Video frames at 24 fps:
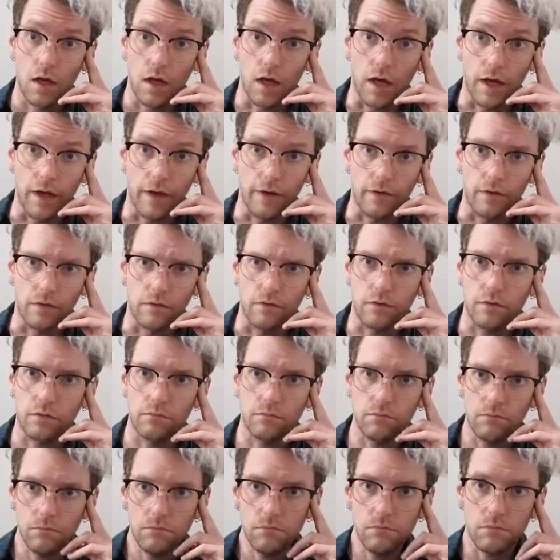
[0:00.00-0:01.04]
And
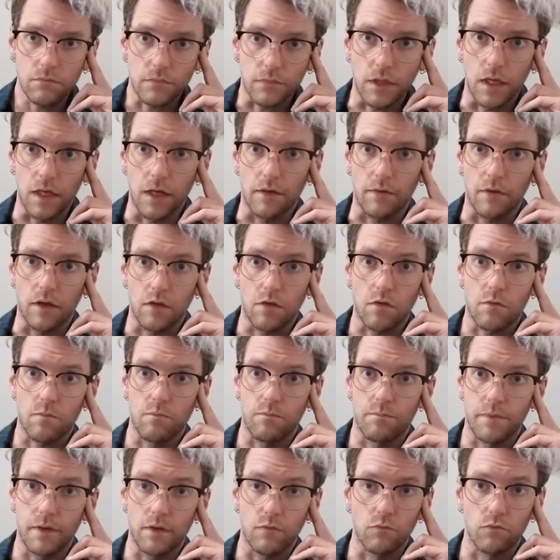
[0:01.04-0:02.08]
yeah, it's
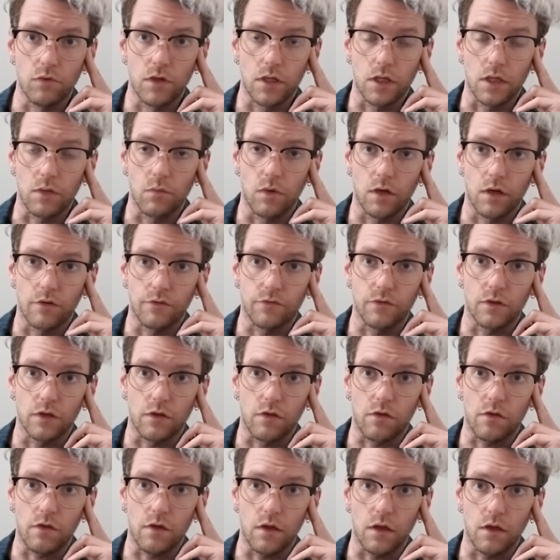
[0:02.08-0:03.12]
been really wonderful to
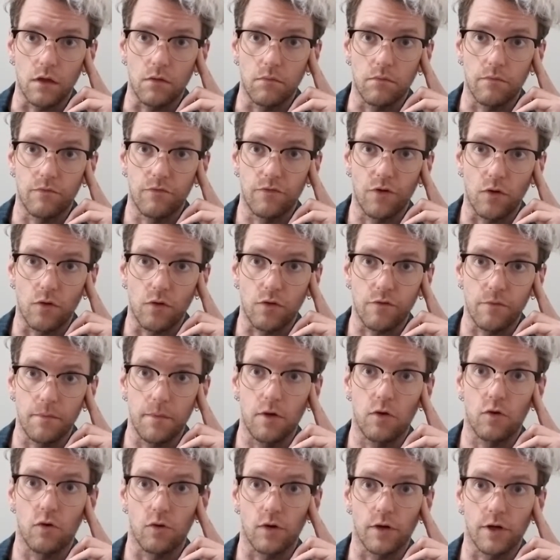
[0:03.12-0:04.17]
see folks from the
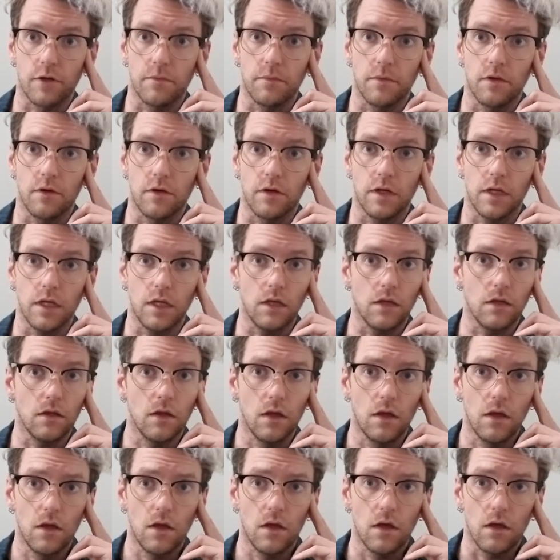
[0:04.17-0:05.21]
horror community
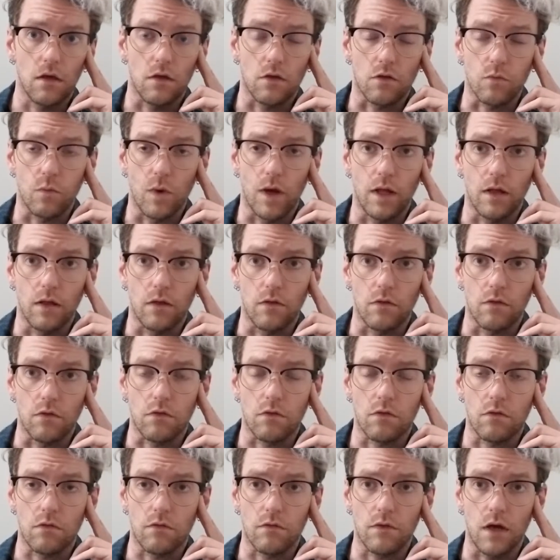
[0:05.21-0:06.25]
as well
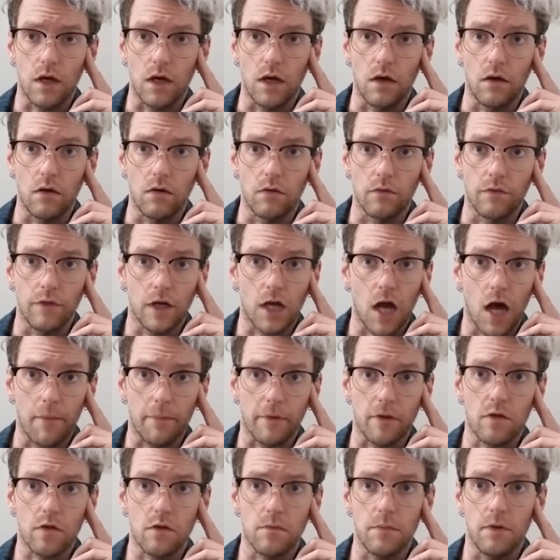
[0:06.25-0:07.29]
as the
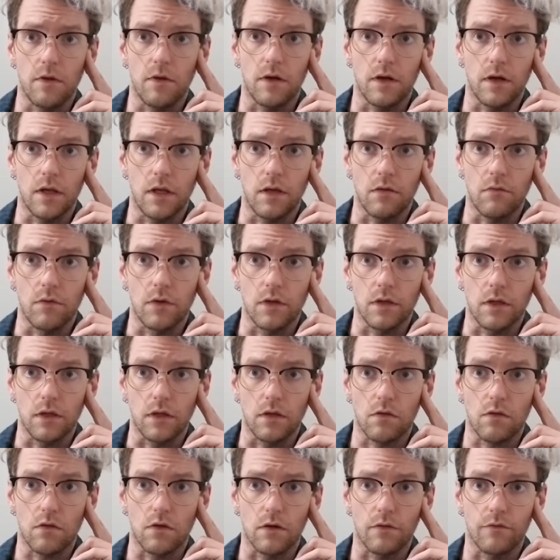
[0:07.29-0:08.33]
comics community really
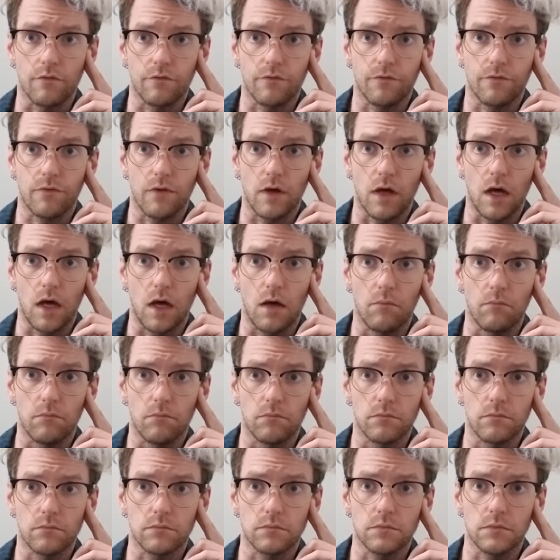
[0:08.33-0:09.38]
sort of,
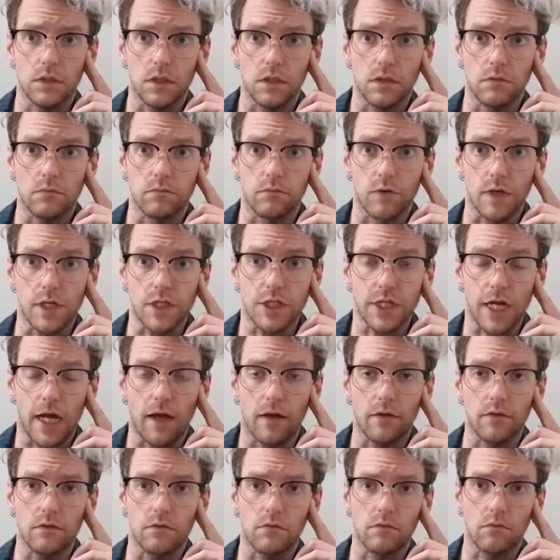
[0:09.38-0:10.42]
reach
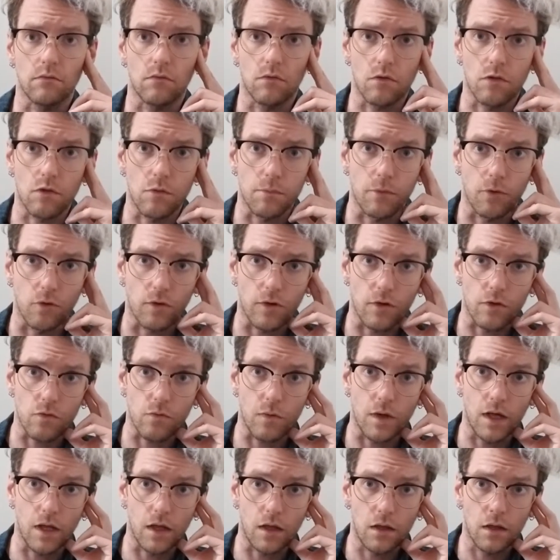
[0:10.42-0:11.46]
out and support as
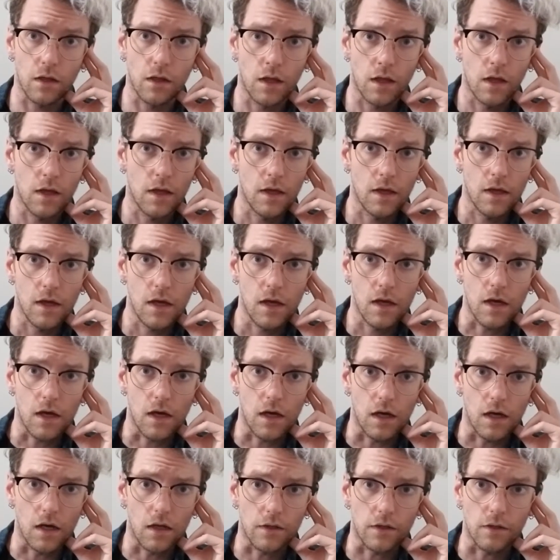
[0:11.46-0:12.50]
well.
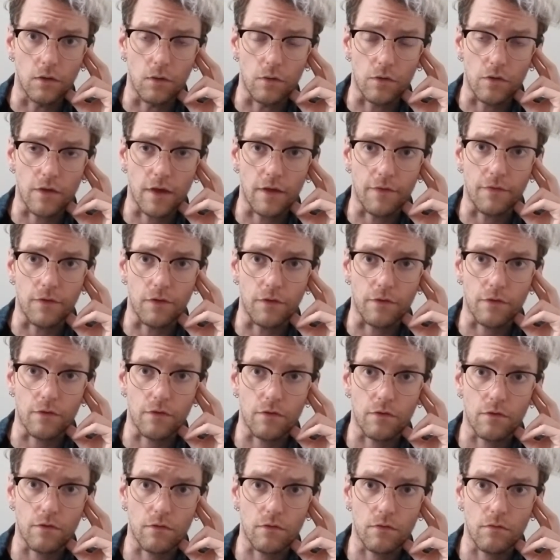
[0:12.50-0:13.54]
You always get
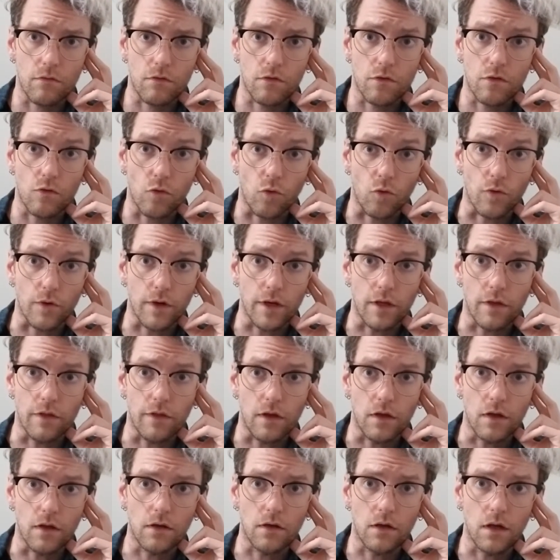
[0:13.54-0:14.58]
this story
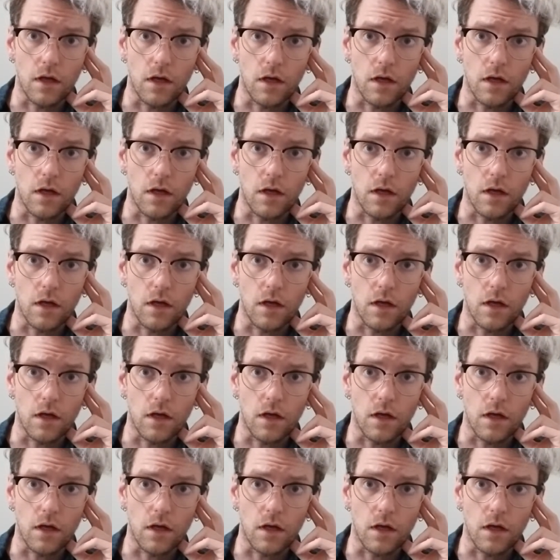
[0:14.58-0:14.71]
that,